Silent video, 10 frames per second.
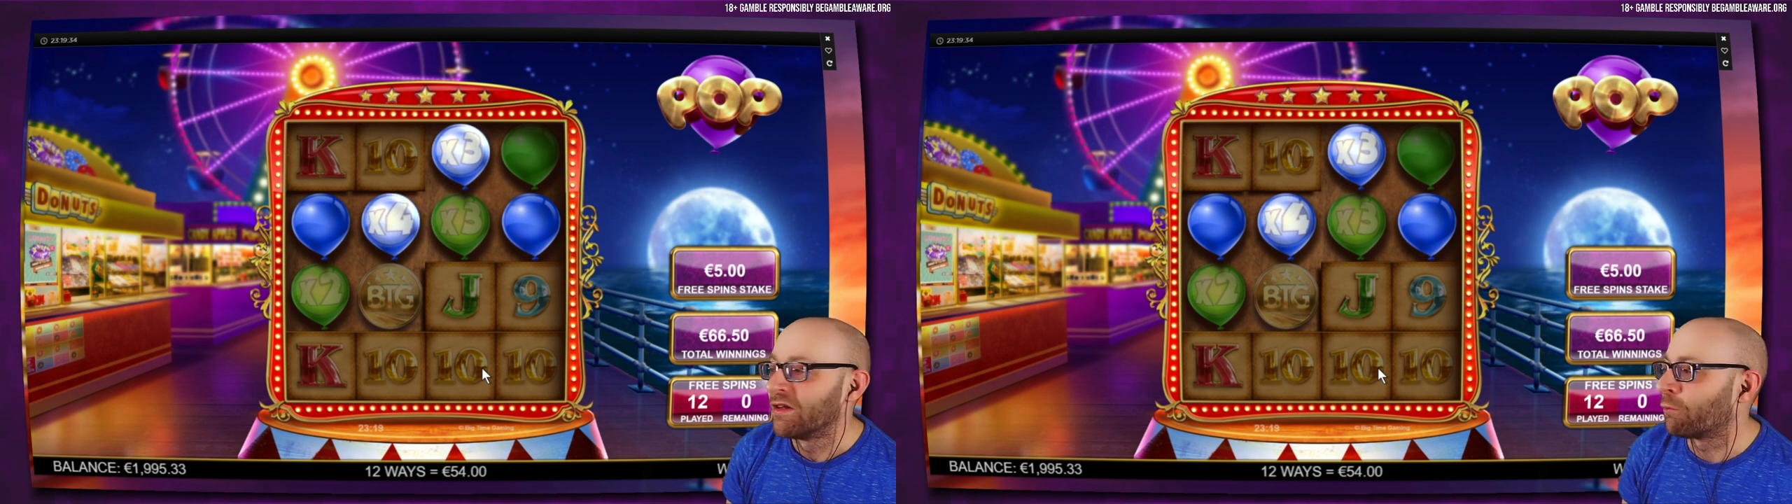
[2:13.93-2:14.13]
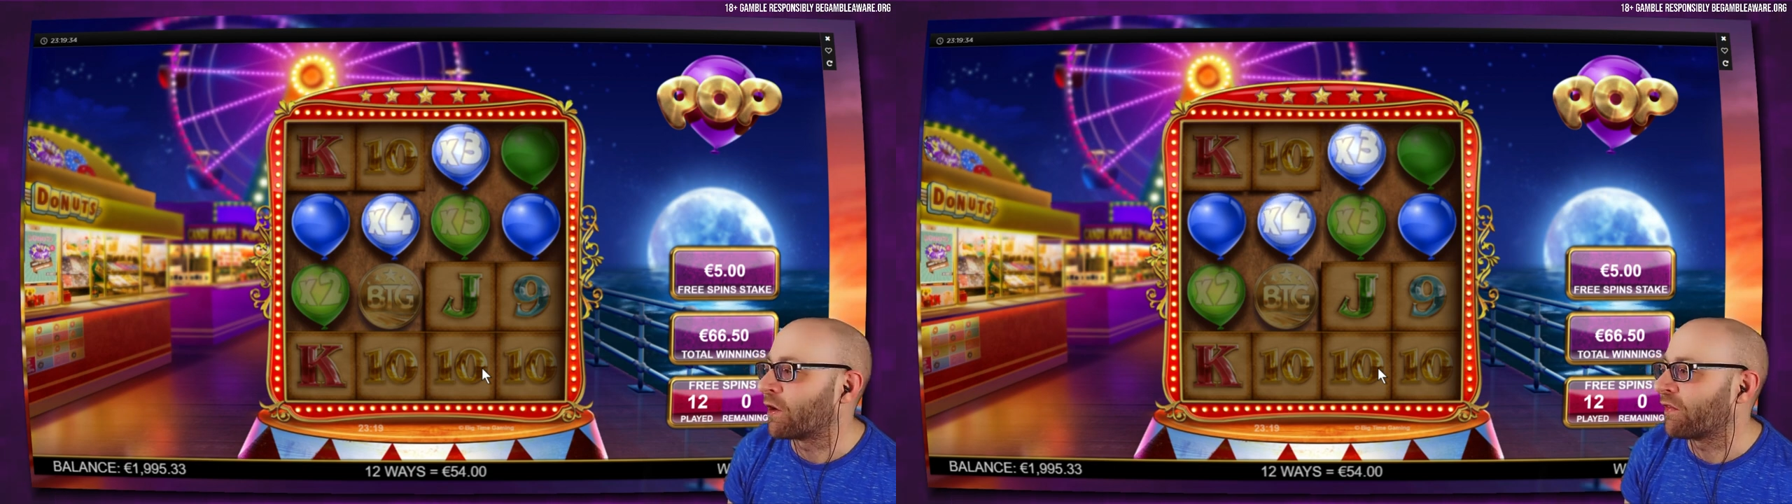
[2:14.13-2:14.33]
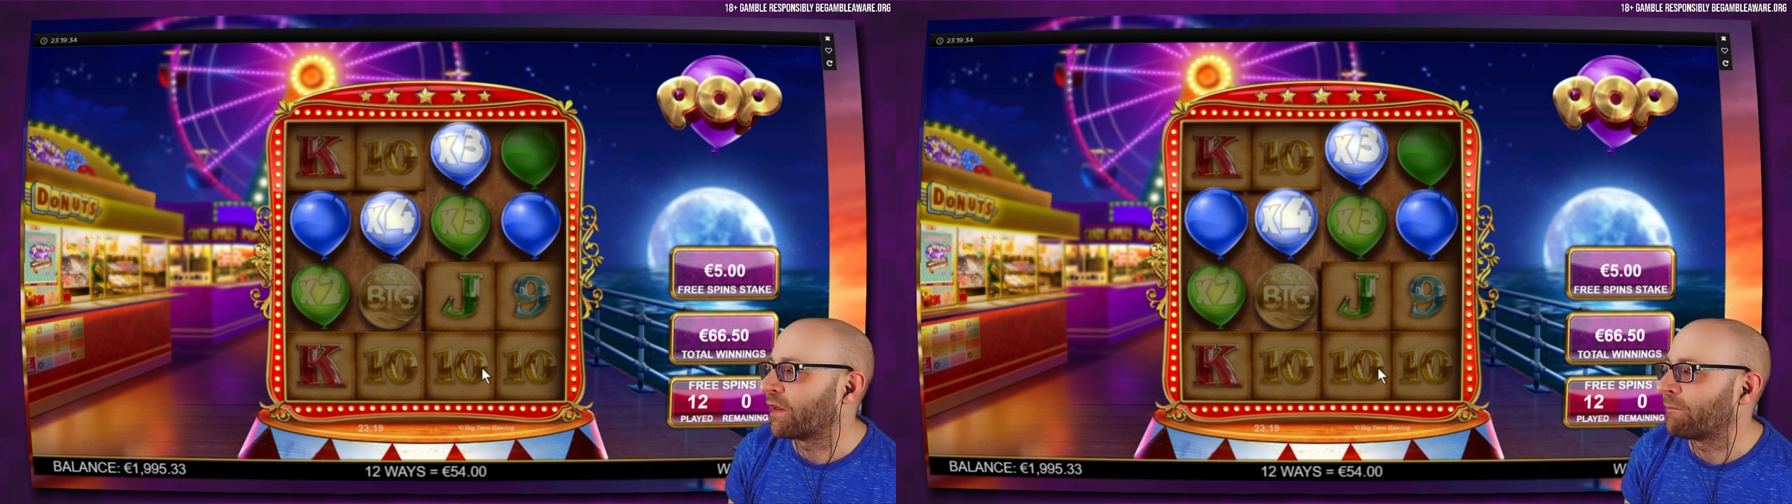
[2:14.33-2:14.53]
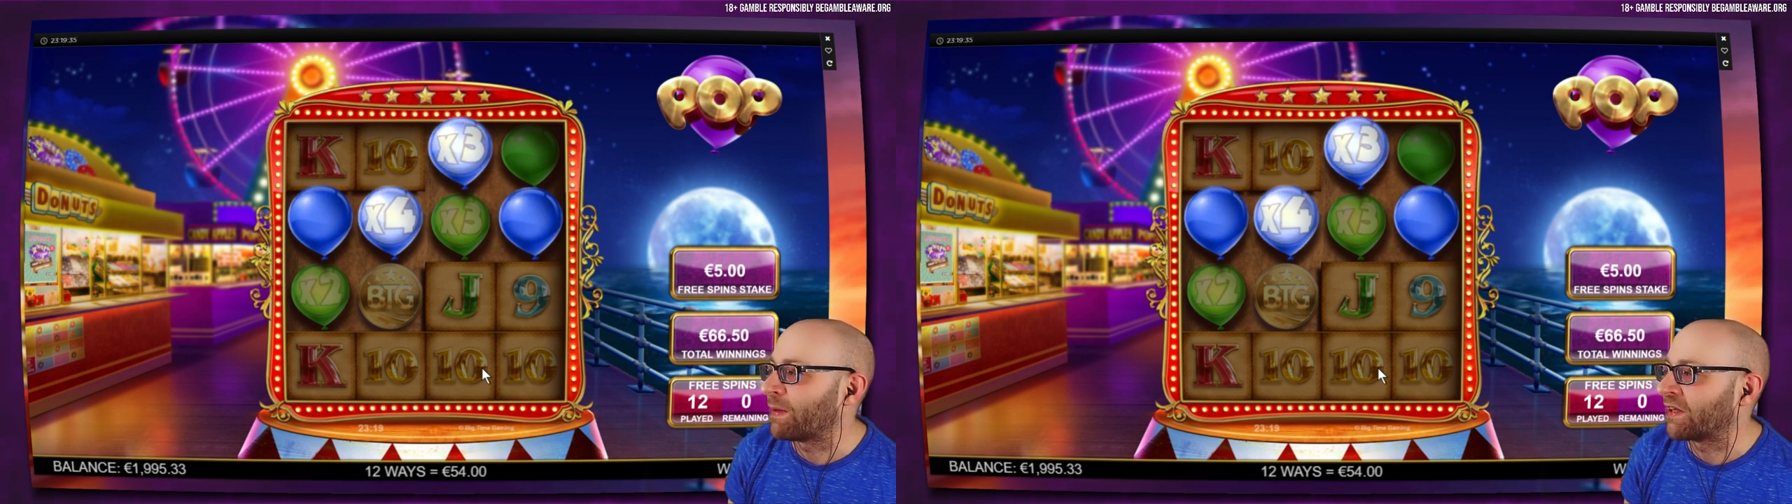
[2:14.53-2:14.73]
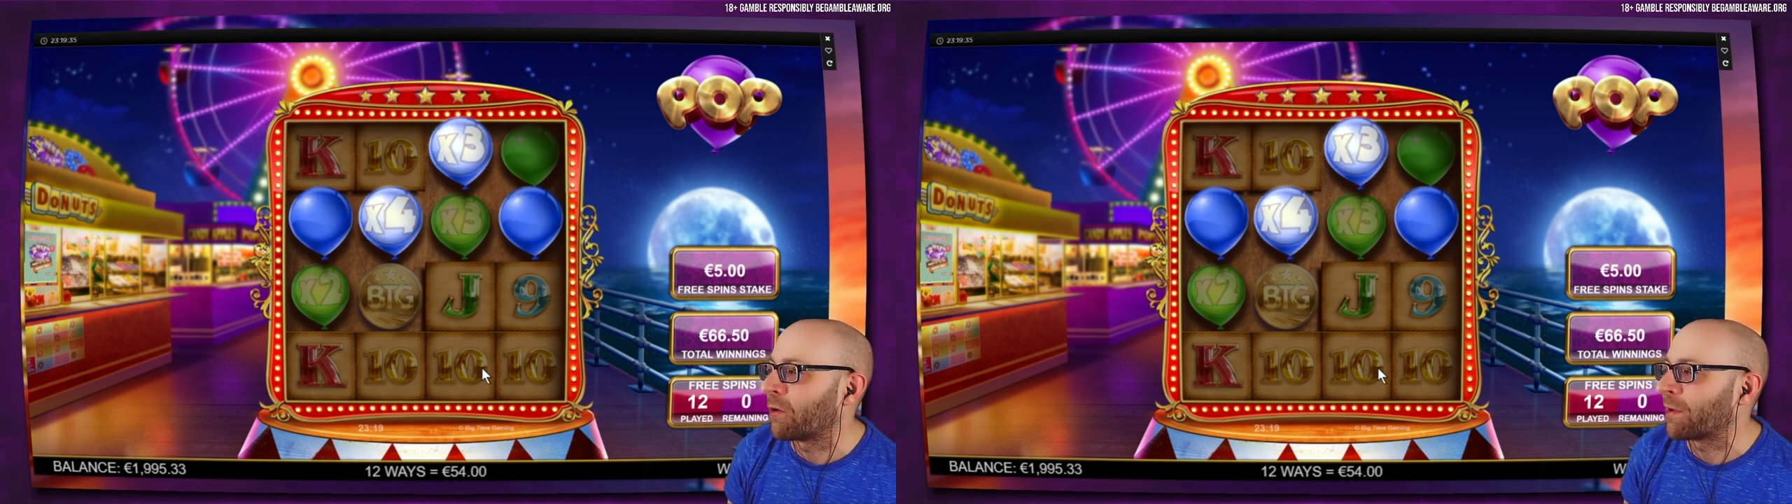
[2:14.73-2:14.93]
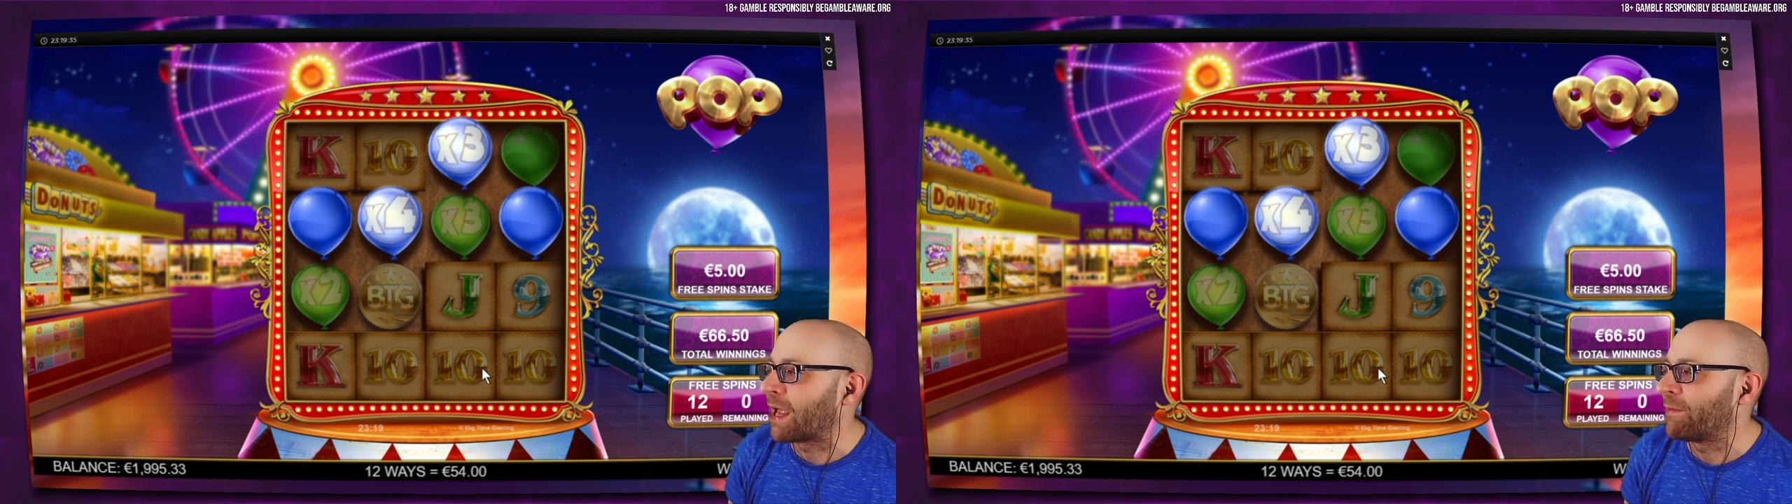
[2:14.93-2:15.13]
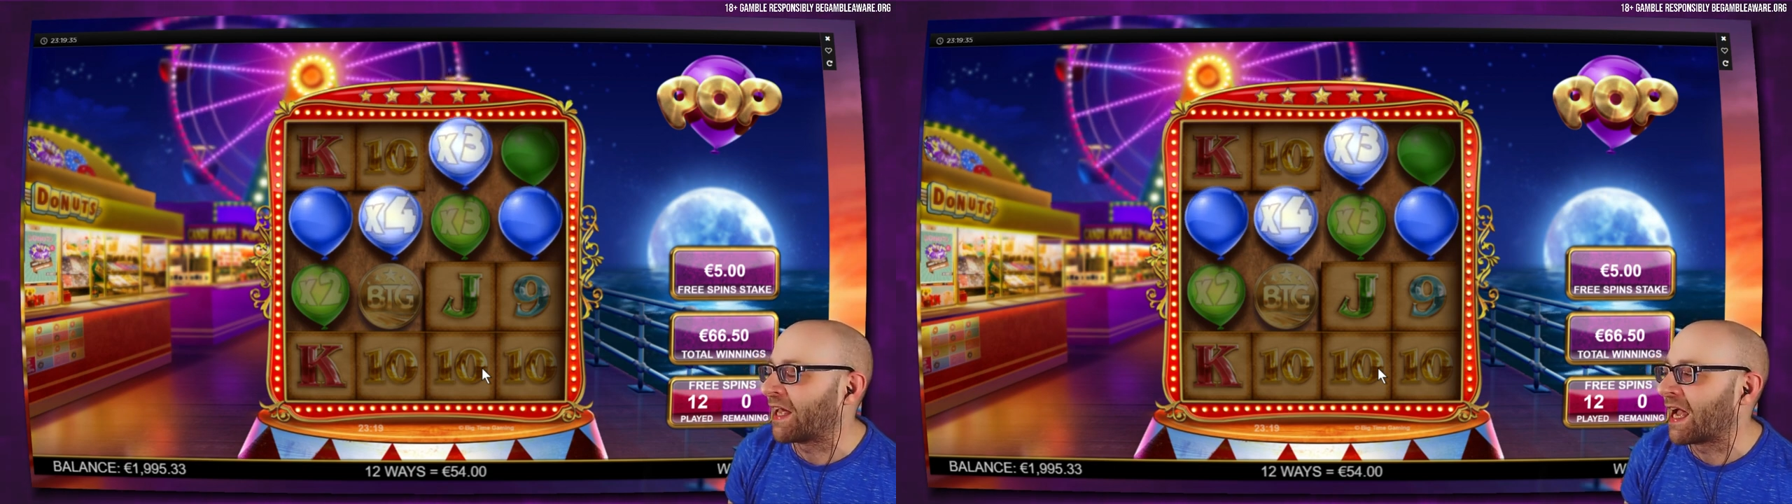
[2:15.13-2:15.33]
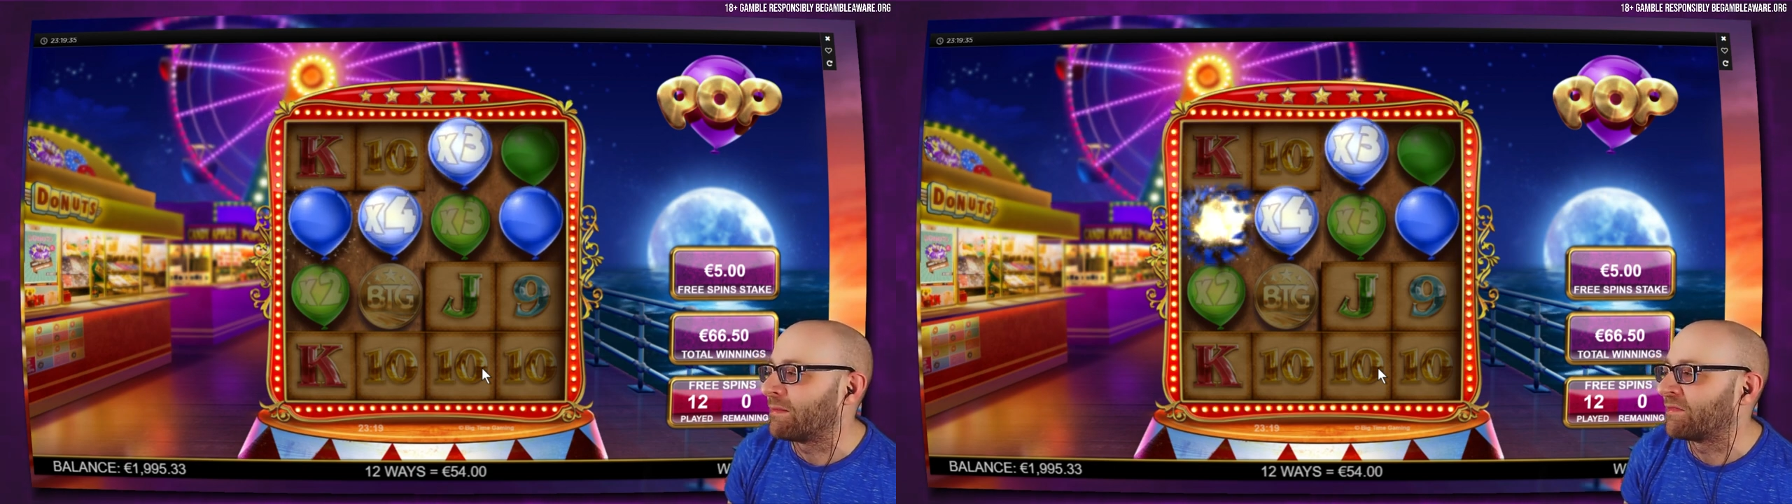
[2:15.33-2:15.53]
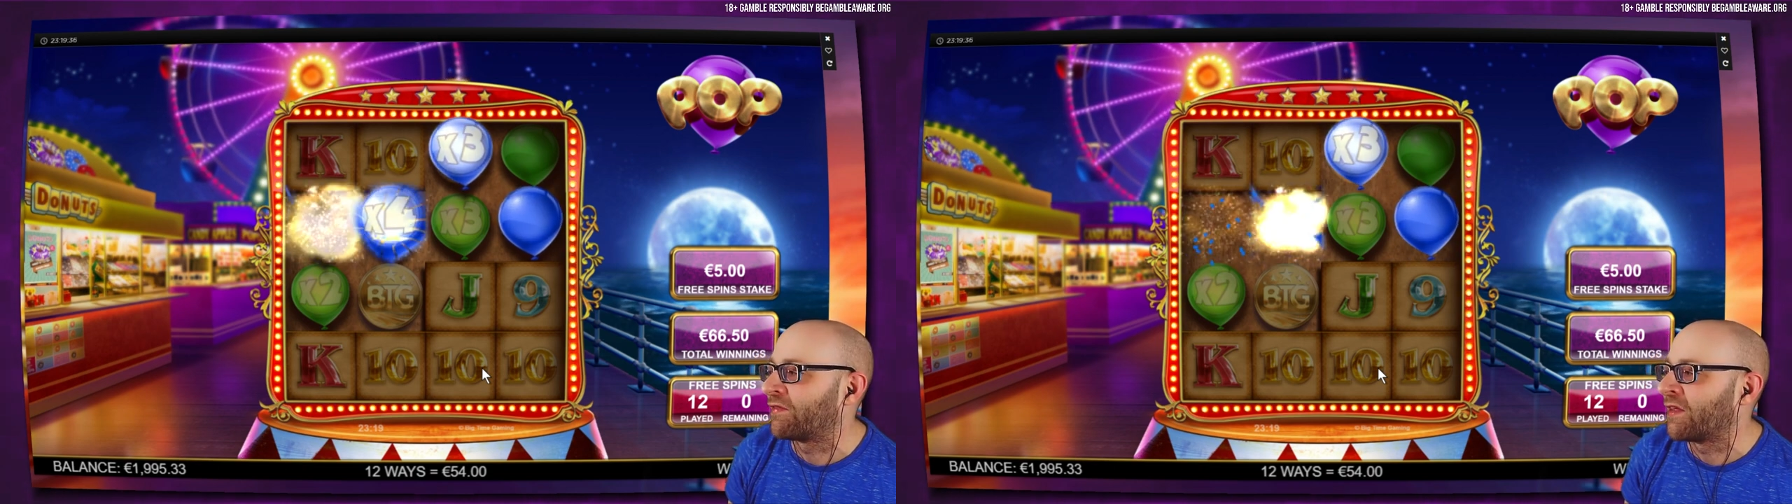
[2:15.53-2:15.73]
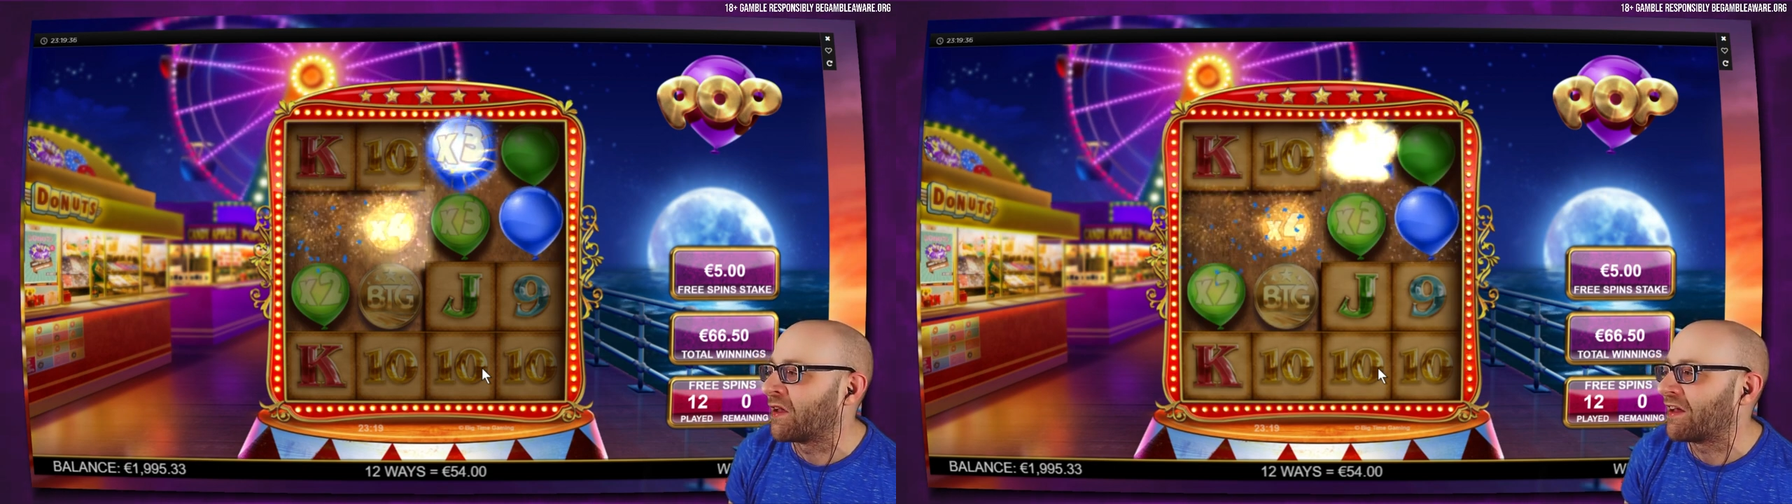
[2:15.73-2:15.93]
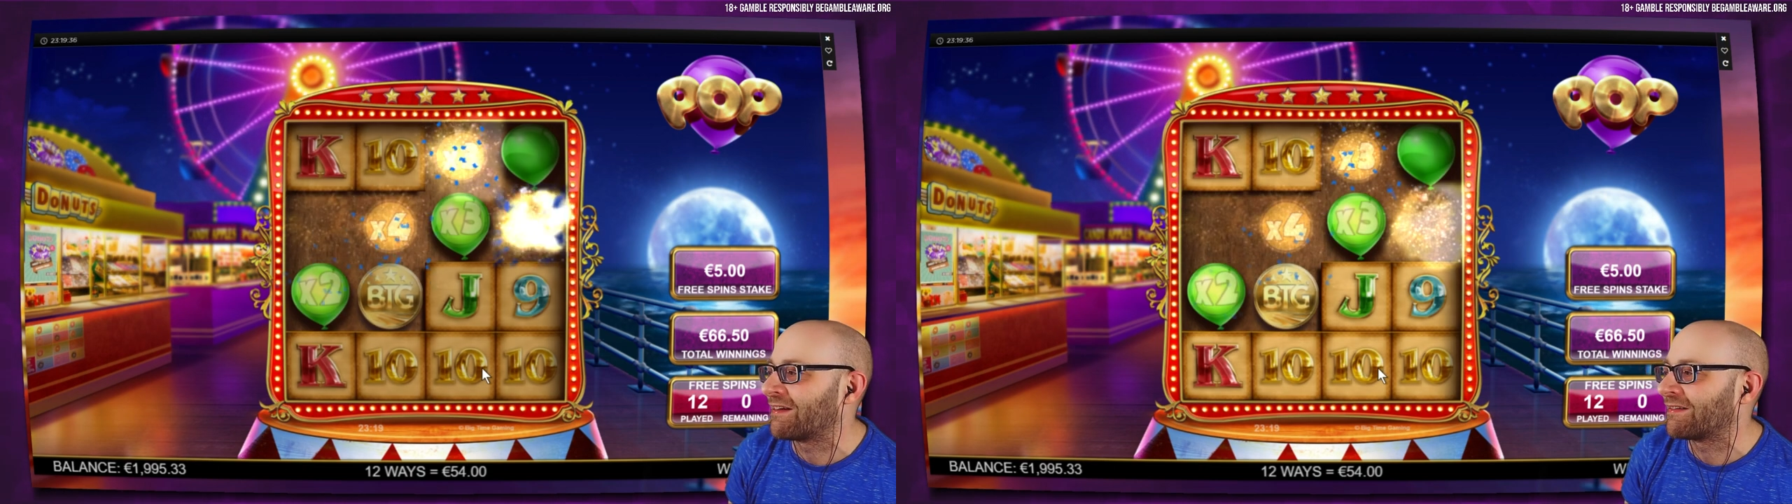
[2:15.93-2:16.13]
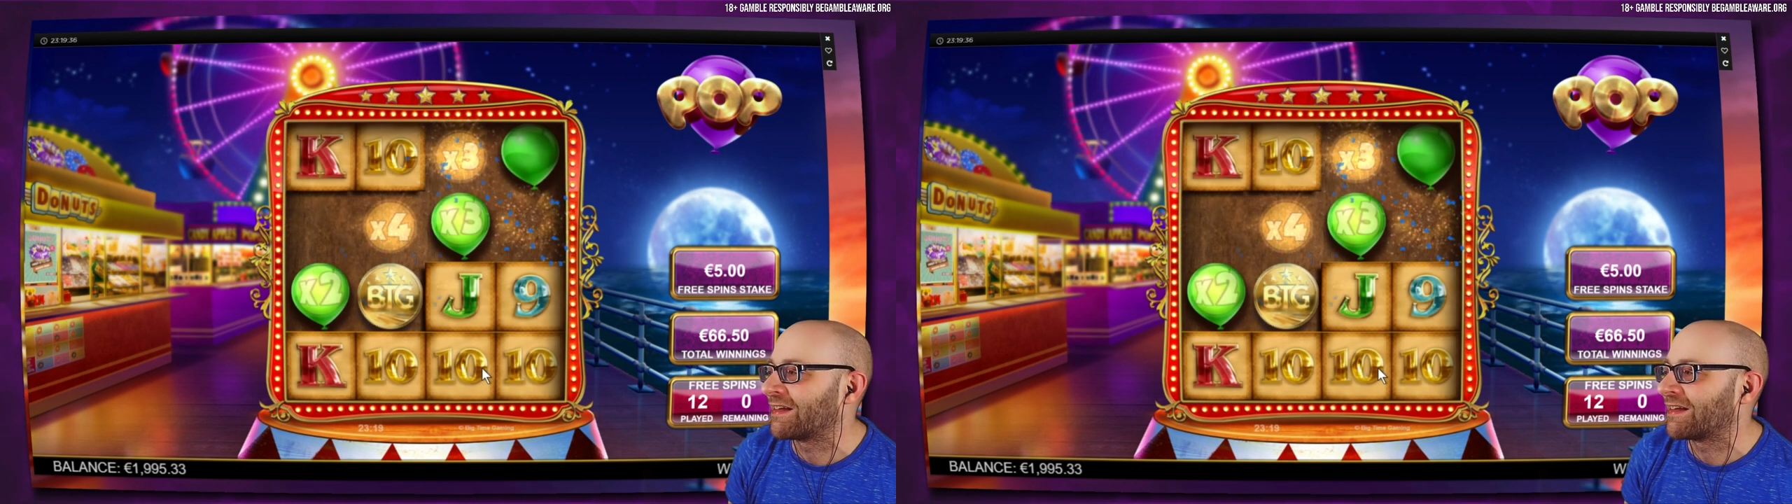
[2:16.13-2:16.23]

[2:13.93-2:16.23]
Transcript: one of the Big Time Gaming games that